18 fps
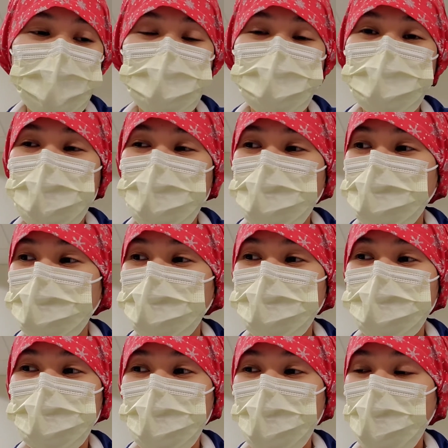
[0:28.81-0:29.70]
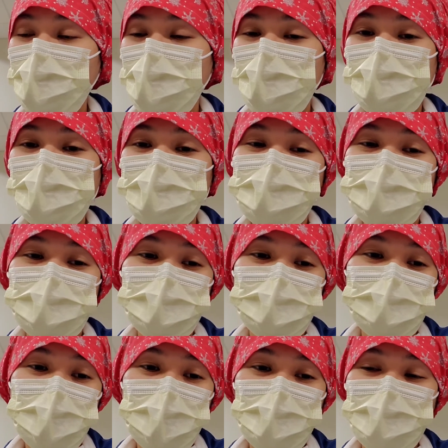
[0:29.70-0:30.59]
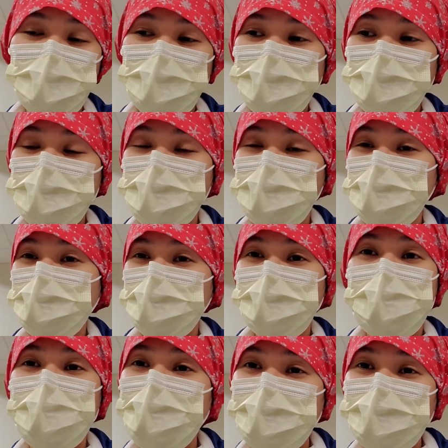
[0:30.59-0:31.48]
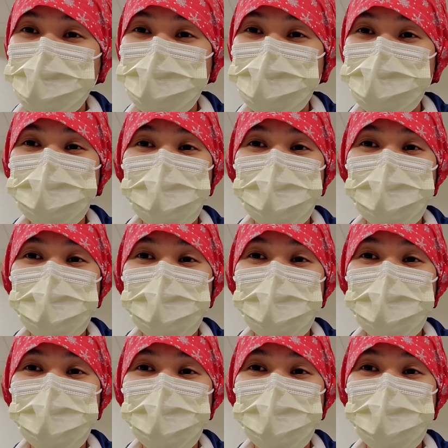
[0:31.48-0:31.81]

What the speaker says: from older people to kids.